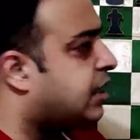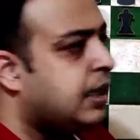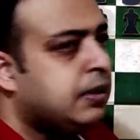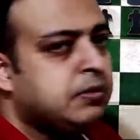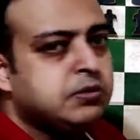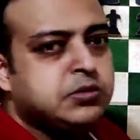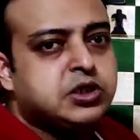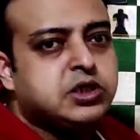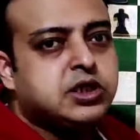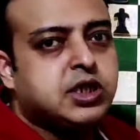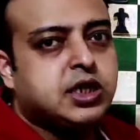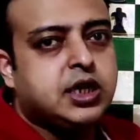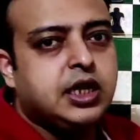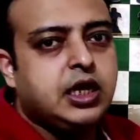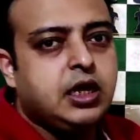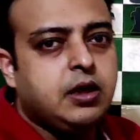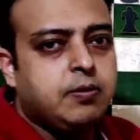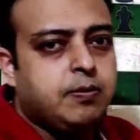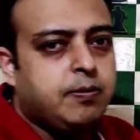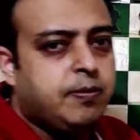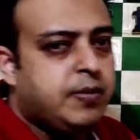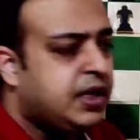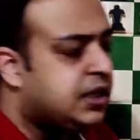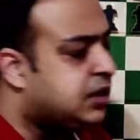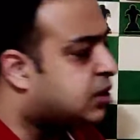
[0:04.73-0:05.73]
game study
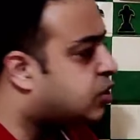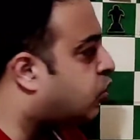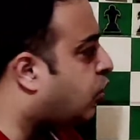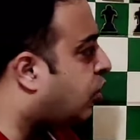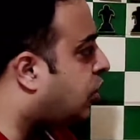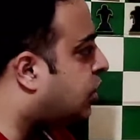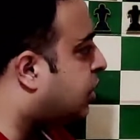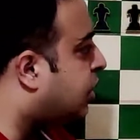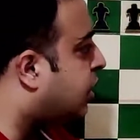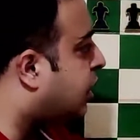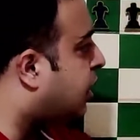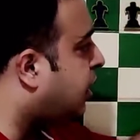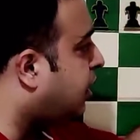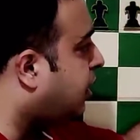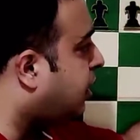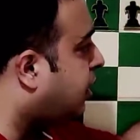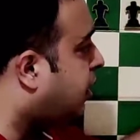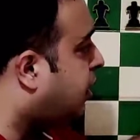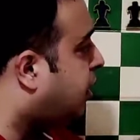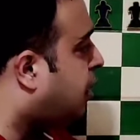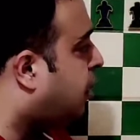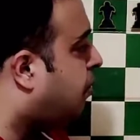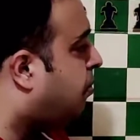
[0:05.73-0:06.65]
based on the